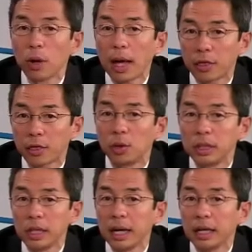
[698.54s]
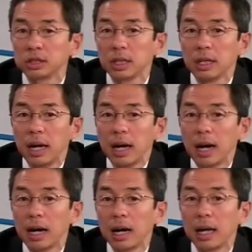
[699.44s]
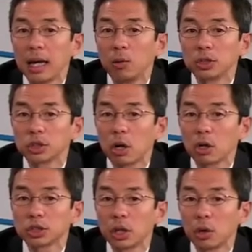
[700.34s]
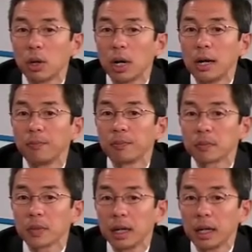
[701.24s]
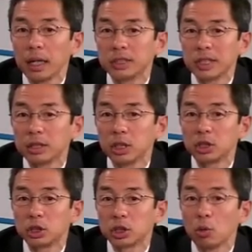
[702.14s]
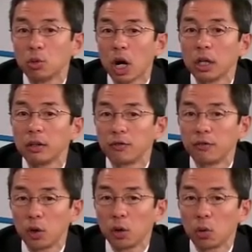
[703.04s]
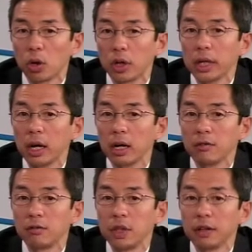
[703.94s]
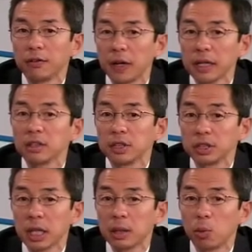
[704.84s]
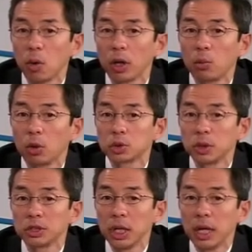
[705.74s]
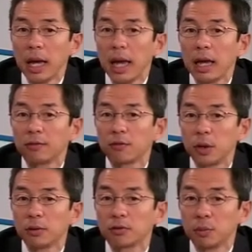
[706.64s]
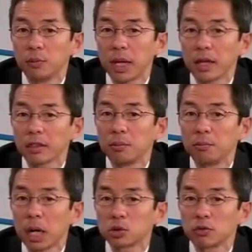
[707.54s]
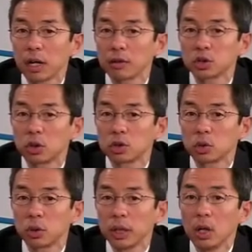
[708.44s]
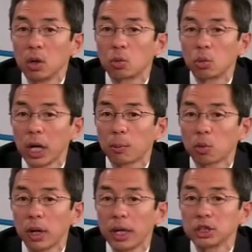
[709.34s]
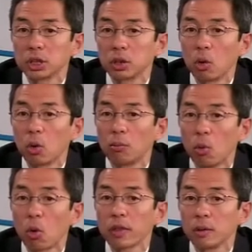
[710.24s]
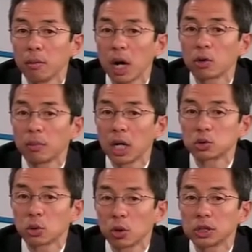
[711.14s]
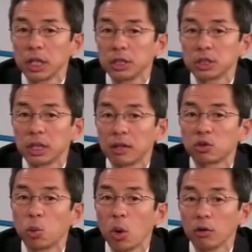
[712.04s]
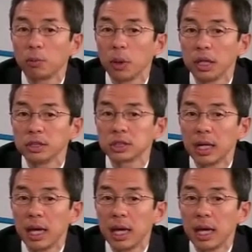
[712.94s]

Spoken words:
at 30 days. It was also intended to show non-inferiority of the effectiveness endpoint, which was a freedom from death, mitral valve surgery, reoperation, or more than moderate mitral regurgitation at 12 months.